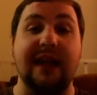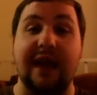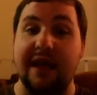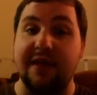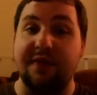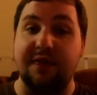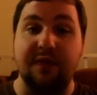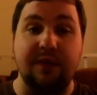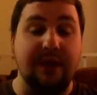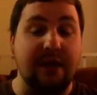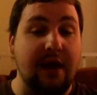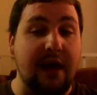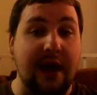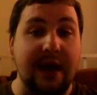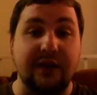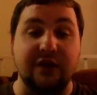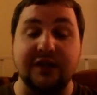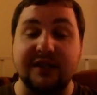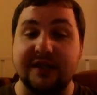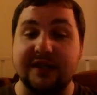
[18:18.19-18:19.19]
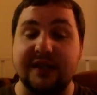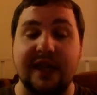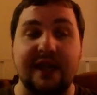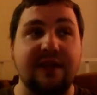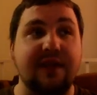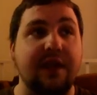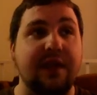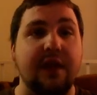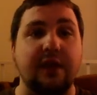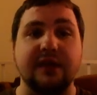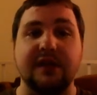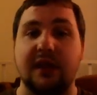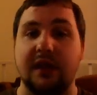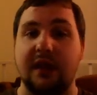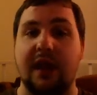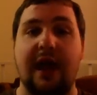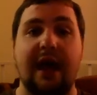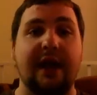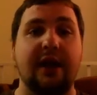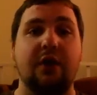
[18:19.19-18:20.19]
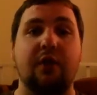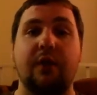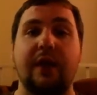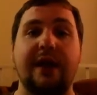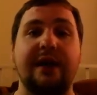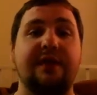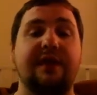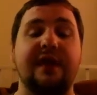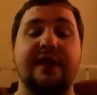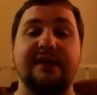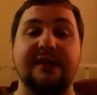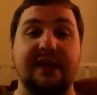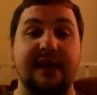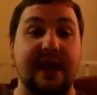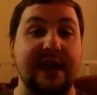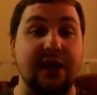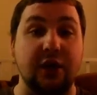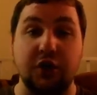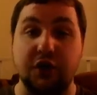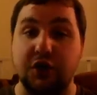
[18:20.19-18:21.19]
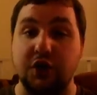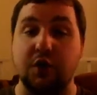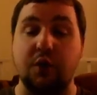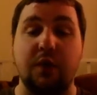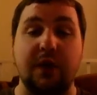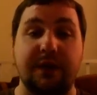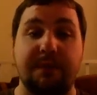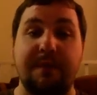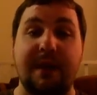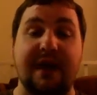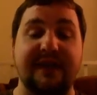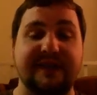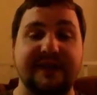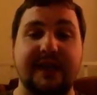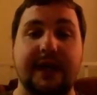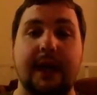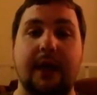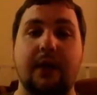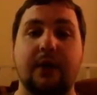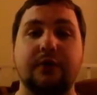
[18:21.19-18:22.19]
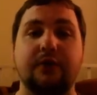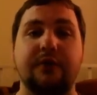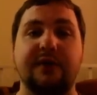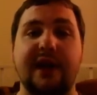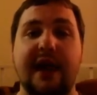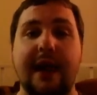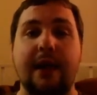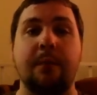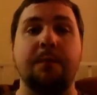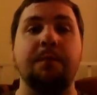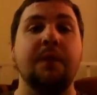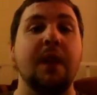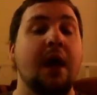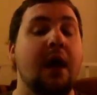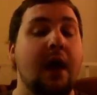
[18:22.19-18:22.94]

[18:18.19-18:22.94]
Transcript: And I I just think that there's a lot of great things that they can do with Beth's character now.